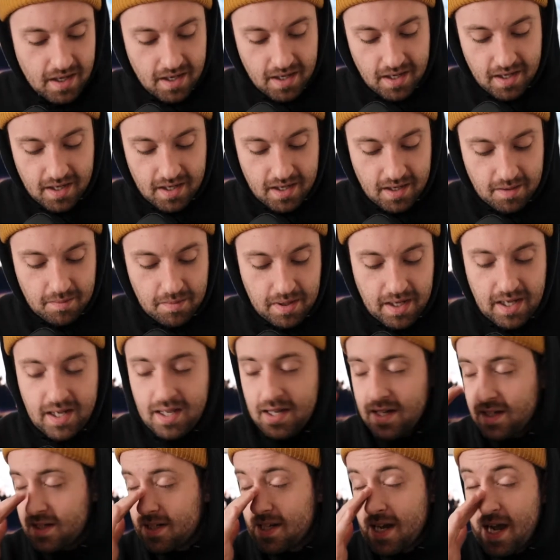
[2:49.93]

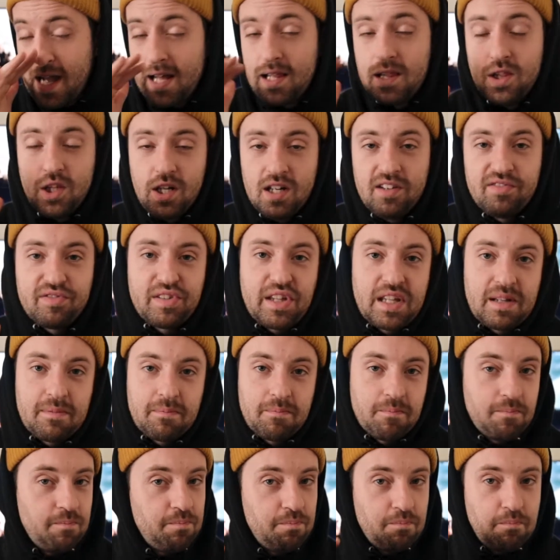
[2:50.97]
and I love
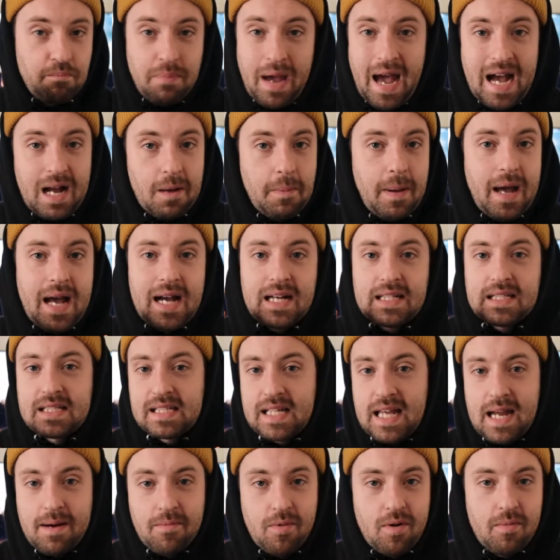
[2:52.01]
backpacks,
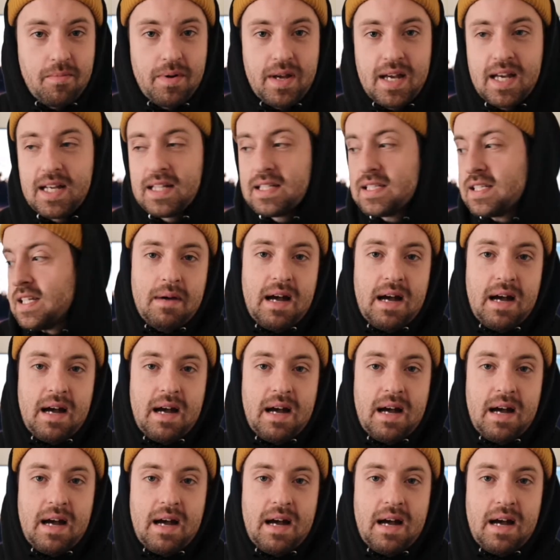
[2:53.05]
camera bags.